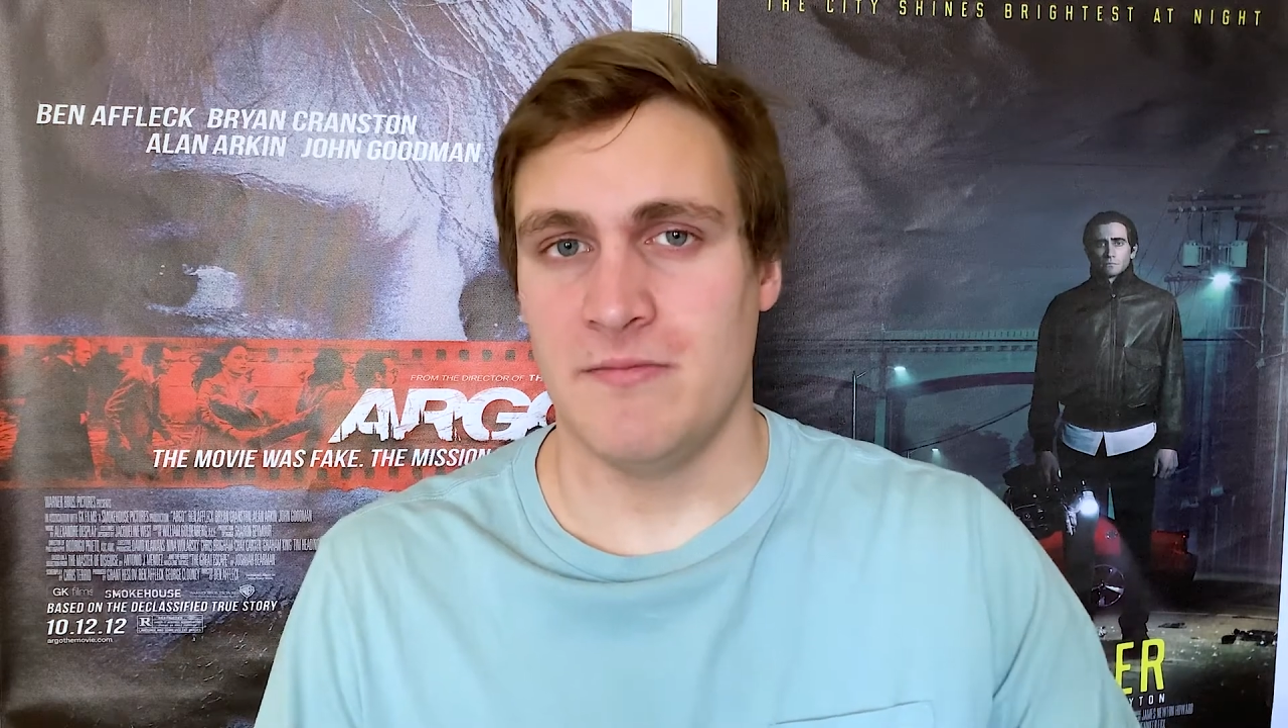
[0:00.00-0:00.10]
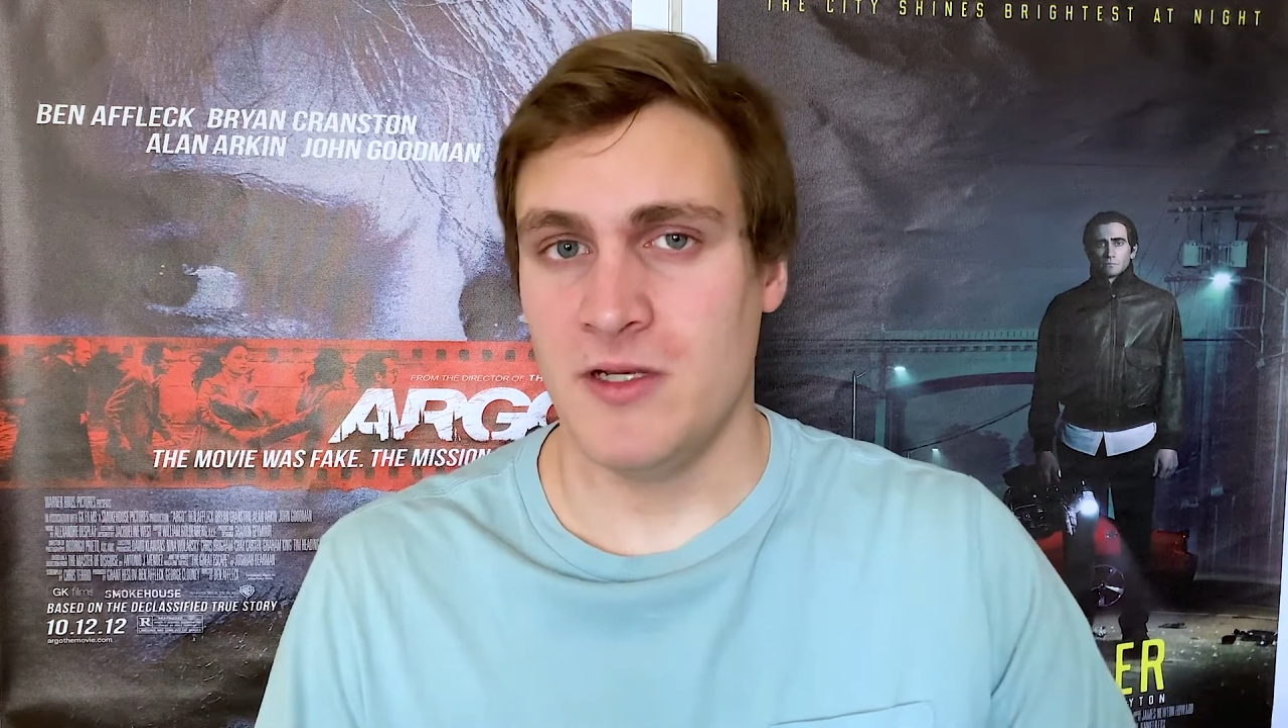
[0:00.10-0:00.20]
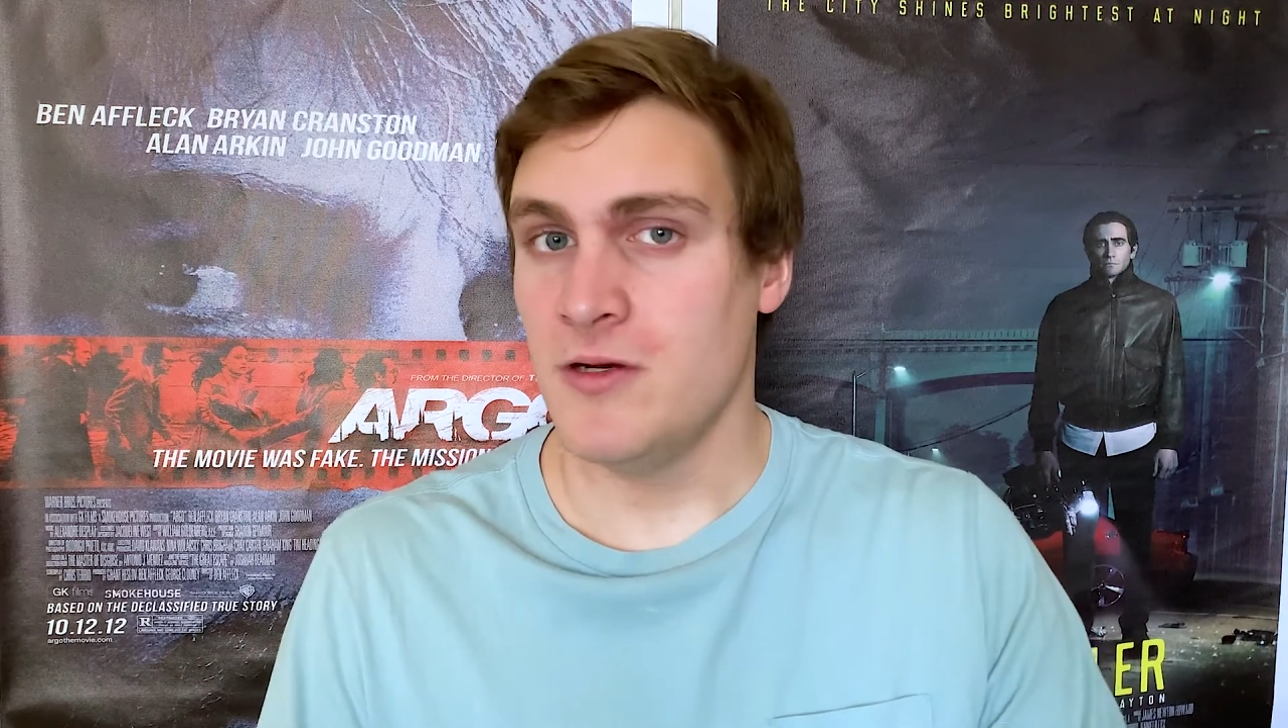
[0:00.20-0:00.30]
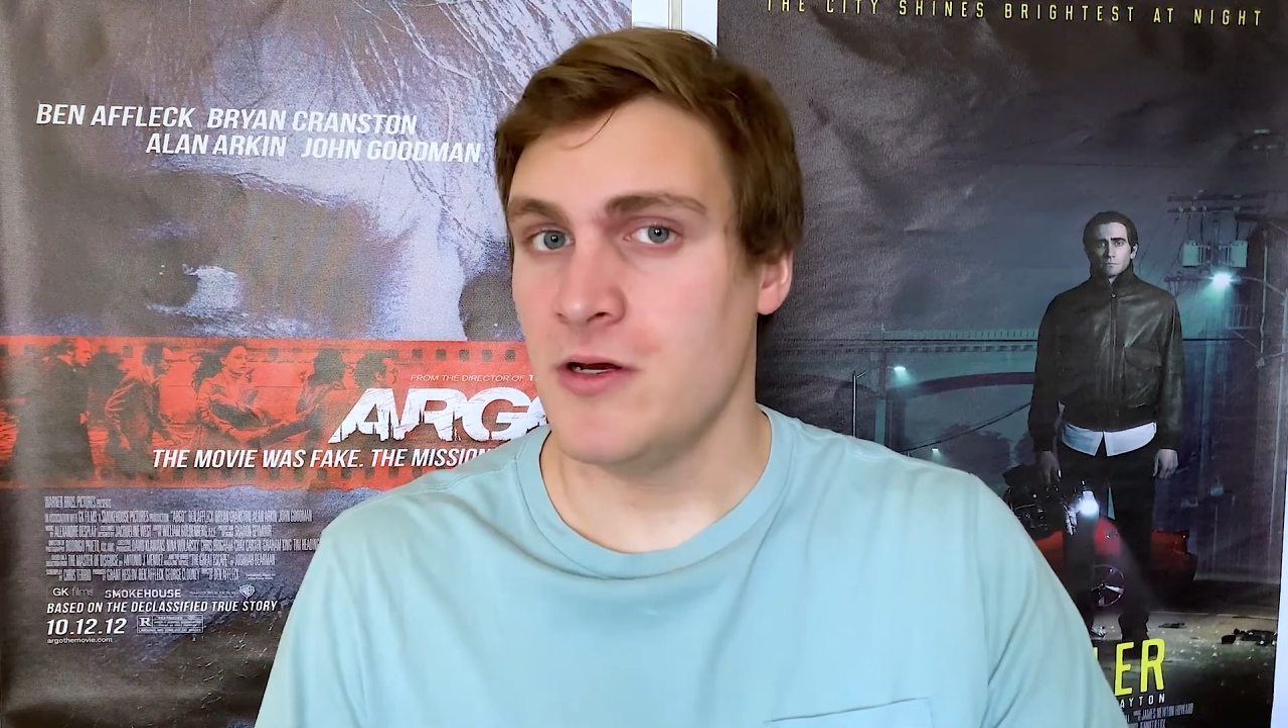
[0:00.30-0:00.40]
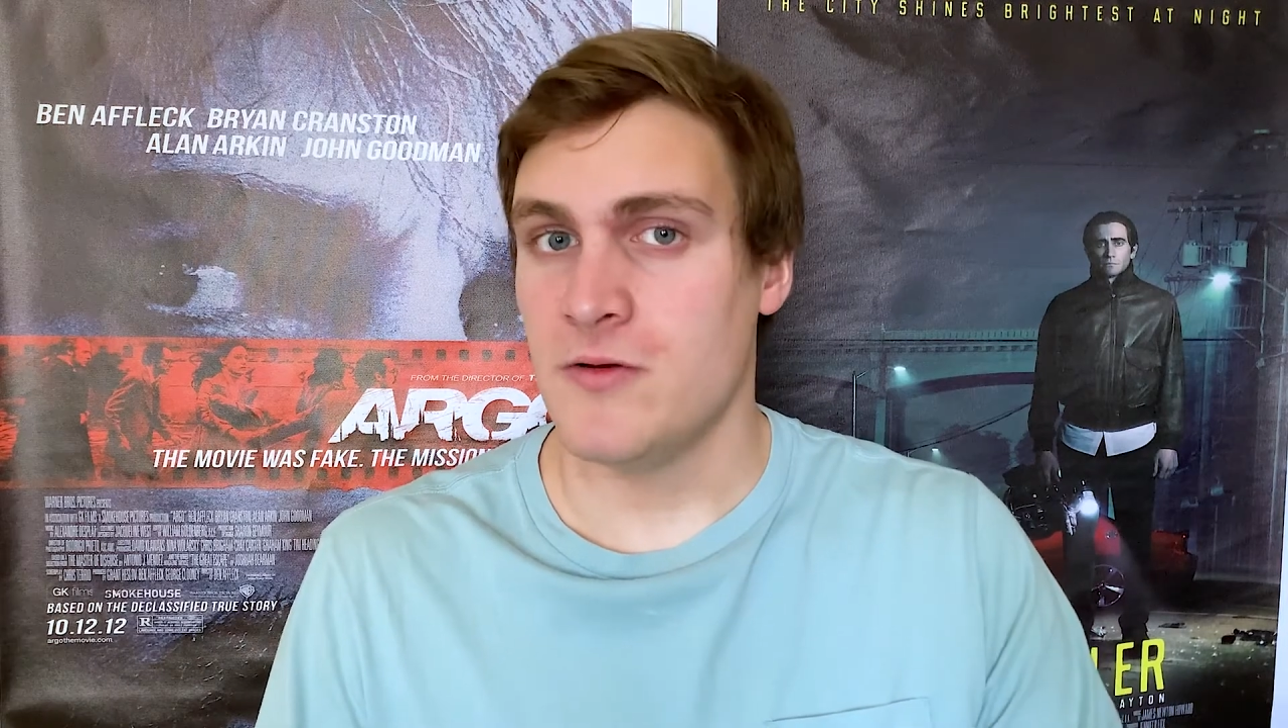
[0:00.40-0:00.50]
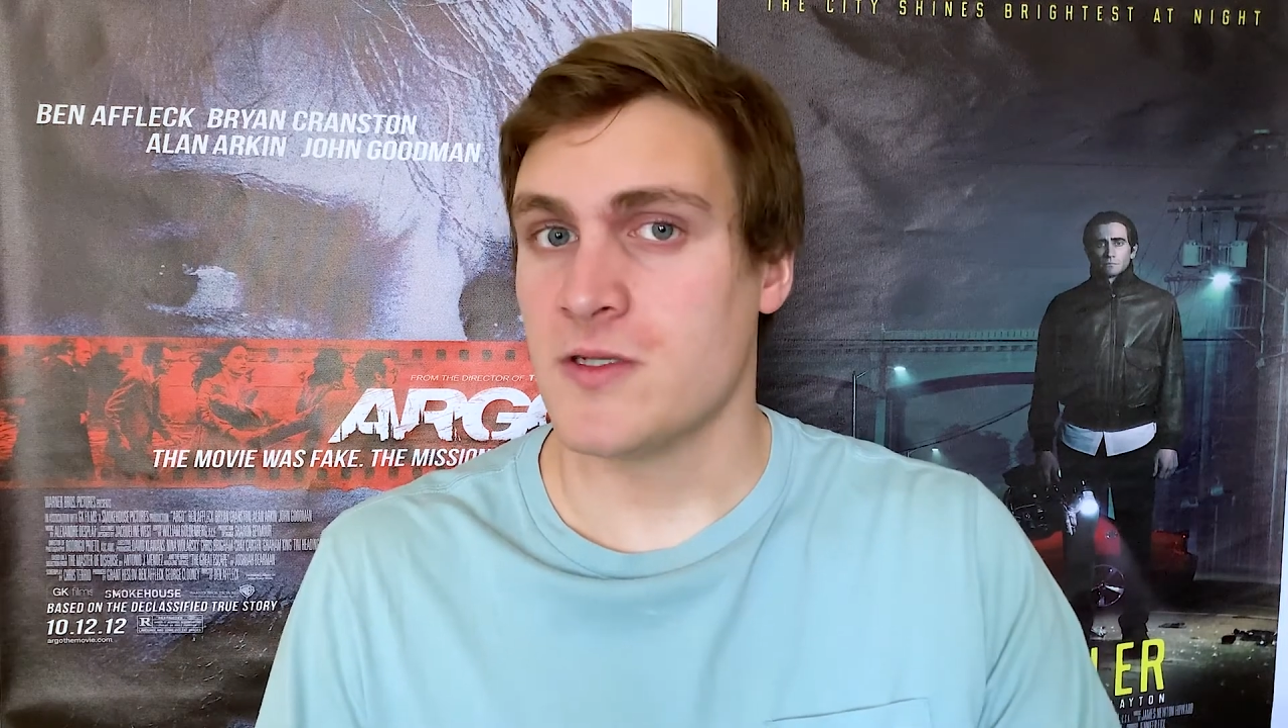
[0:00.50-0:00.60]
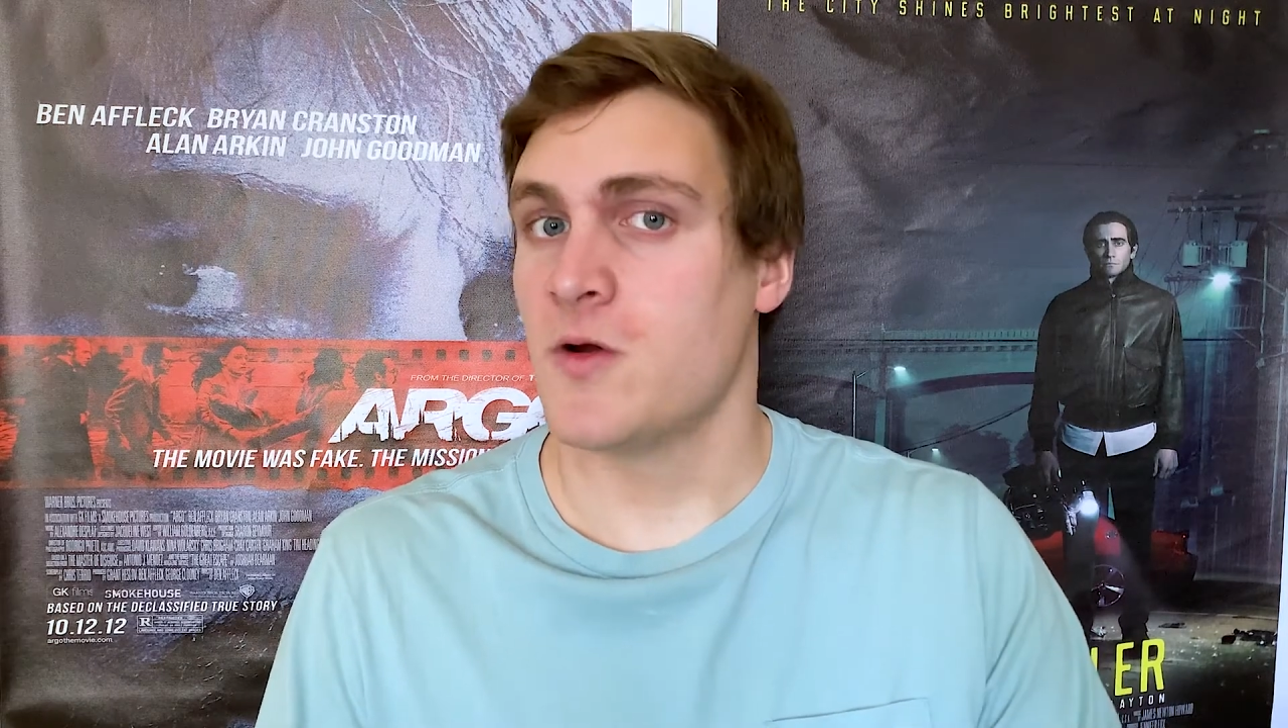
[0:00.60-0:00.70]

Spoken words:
Mutos